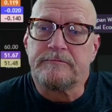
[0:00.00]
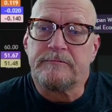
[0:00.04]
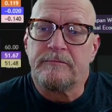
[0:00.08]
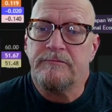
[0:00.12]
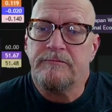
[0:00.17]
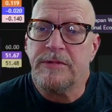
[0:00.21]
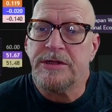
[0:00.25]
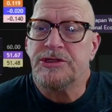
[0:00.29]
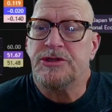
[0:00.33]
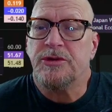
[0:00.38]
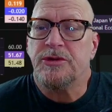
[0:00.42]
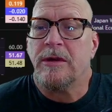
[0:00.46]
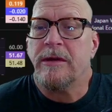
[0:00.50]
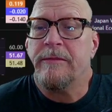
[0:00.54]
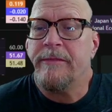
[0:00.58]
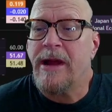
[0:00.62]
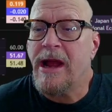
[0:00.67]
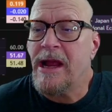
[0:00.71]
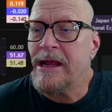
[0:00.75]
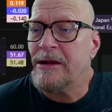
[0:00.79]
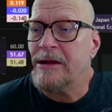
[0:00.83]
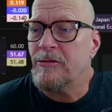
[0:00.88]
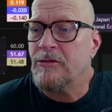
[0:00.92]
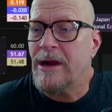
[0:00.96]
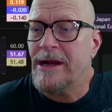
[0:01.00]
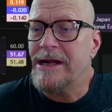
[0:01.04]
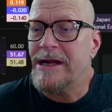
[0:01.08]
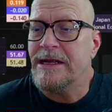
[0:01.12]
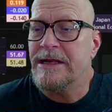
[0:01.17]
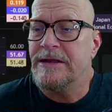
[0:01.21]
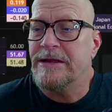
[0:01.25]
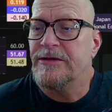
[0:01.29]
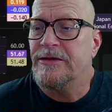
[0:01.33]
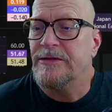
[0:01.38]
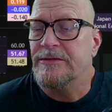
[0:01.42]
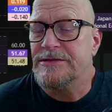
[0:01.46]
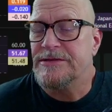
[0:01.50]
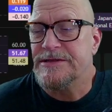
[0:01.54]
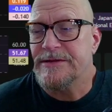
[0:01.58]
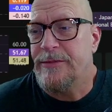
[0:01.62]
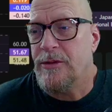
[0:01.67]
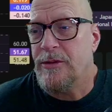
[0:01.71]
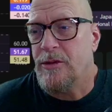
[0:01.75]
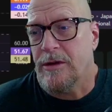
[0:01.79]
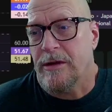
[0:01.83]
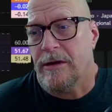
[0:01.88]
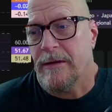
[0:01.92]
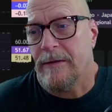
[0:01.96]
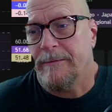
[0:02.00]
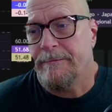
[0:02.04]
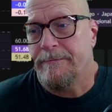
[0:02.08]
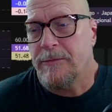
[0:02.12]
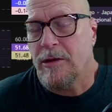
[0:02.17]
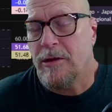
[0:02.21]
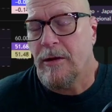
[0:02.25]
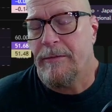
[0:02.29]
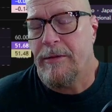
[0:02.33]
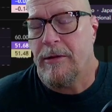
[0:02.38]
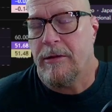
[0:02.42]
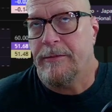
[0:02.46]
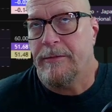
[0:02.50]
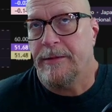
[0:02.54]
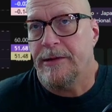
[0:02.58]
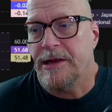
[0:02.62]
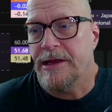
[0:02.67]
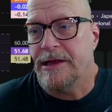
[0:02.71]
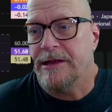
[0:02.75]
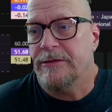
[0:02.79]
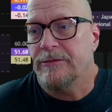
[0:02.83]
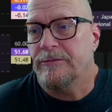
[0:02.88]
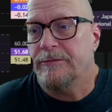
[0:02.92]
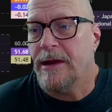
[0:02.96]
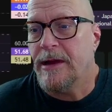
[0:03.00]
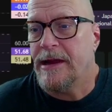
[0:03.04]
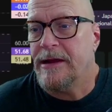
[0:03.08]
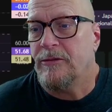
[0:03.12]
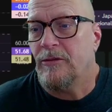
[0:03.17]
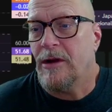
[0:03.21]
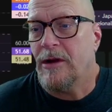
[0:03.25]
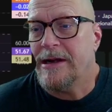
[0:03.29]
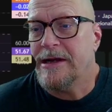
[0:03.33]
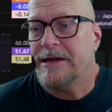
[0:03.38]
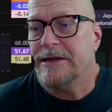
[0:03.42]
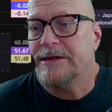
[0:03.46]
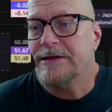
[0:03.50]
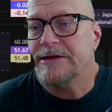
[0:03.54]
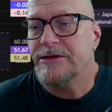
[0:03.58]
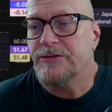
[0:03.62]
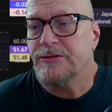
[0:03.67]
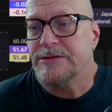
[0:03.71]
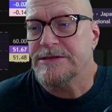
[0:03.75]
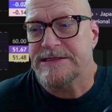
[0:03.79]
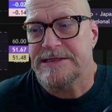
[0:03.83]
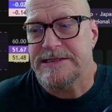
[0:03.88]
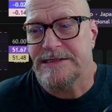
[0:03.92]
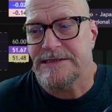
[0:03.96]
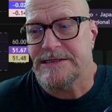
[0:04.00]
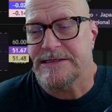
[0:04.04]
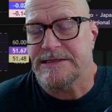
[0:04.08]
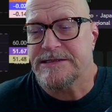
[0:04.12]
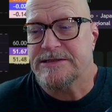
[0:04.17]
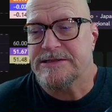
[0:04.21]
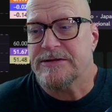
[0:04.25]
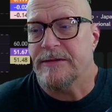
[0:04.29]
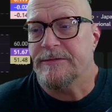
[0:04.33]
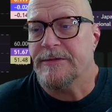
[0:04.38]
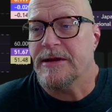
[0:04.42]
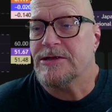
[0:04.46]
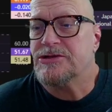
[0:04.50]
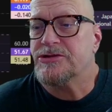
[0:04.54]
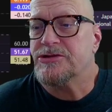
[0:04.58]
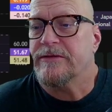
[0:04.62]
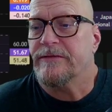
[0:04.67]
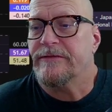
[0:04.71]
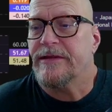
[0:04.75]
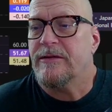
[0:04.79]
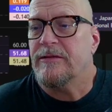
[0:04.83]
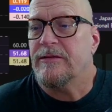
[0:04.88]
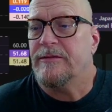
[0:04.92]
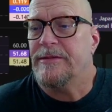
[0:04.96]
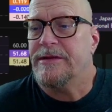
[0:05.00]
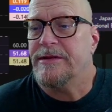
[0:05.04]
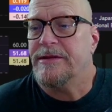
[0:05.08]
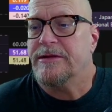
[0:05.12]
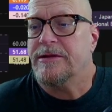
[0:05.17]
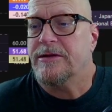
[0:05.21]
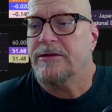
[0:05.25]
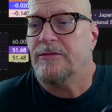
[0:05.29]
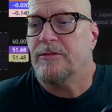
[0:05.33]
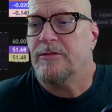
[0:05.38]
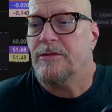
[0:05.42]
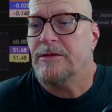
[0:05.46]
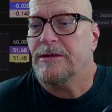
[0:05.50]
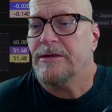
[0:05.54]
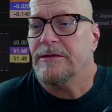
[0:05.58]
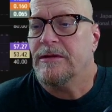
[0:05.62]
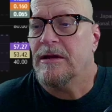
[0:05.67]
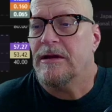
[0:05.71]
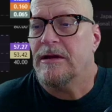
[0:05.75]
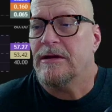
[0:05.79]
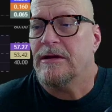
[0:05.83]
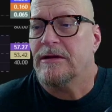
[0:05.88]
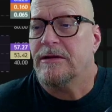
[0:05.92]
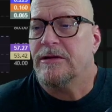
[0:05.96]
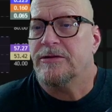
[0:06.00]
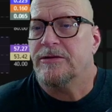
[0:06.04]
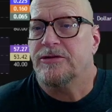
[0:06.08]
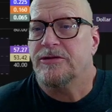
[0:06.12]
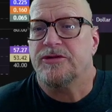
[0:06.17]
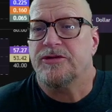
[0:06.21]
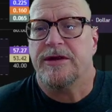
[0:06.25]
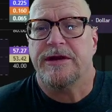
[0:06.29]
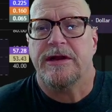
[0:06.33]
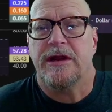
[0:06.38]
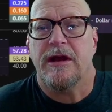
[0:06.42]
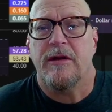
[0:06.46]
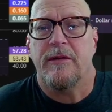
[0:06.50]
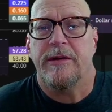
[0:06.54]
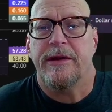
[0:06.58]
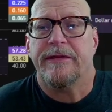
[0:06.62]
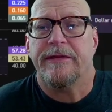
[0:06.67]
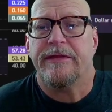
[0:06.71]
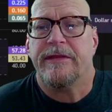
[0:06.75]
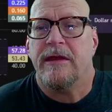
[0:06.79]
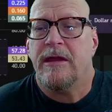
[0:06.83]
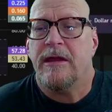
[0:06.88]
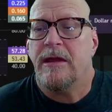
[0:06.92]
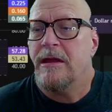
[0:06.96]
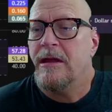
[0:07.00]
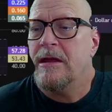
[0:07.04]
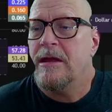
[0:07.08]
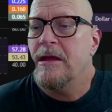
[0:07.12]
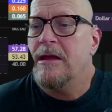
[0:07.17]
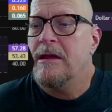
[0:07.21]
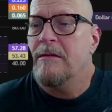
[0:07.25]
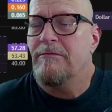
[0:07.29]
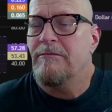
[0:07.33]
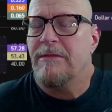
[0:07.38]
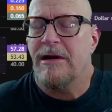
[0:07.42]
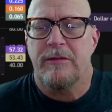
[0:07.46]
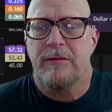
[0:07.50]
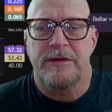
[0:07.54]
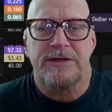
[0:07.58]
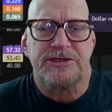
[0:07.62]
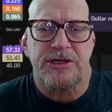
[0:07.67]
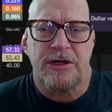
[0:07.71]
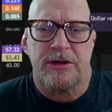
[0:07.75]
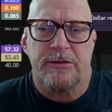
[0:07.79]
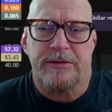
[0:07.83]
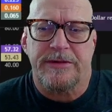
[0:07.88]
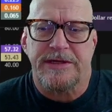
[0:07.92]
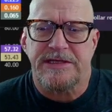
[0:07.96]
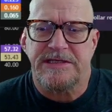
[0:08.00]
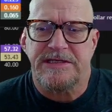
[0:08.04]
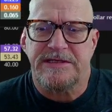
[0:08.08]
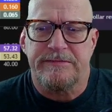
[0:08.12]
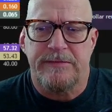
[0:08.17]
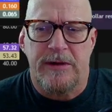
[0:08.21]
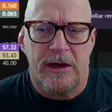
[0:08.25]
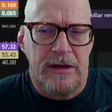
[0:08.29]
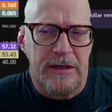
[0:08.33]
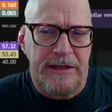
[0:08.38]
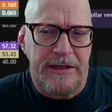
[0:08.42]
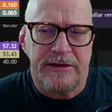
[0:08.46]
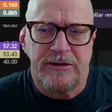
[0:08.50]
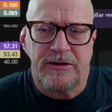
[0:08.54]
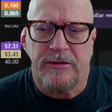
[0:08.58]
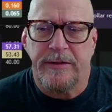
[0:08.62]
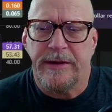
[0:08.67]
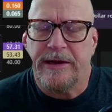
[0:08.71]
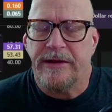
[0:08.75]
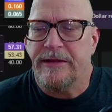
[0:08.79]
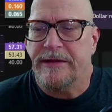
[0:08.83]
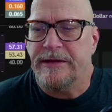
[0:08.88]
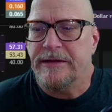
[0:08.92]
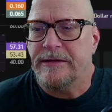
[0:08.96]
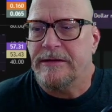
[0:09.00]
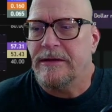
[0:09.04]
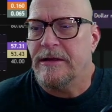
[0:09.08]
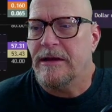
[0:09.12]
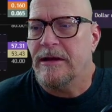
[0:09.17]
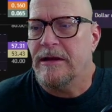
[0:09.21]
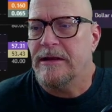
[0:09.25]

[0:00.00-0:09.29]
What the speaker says: but you are buying right into support. Pardon me, buying right into resistance. I'm not sure if that would be the good one, good trade to go with. Might want to start with a small increment, and then